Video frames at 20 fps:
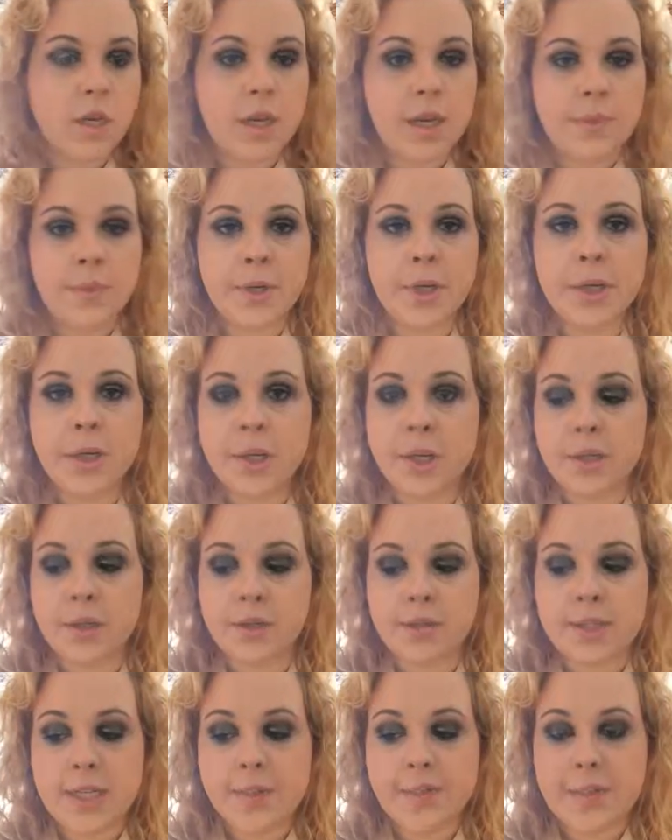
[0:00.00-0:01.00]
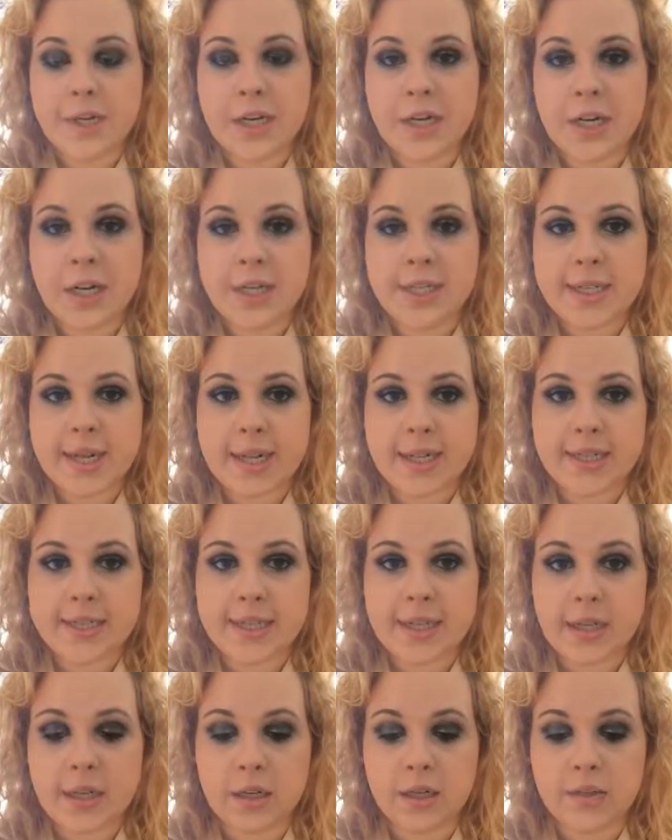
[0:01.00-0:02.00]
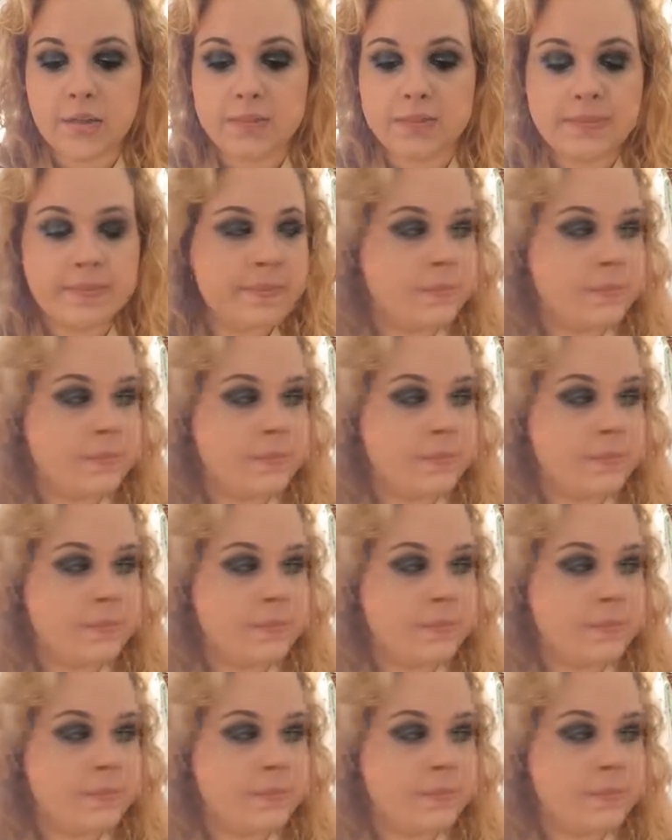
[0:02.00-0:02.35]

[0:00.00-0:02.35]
I'm going to go take my contacts out.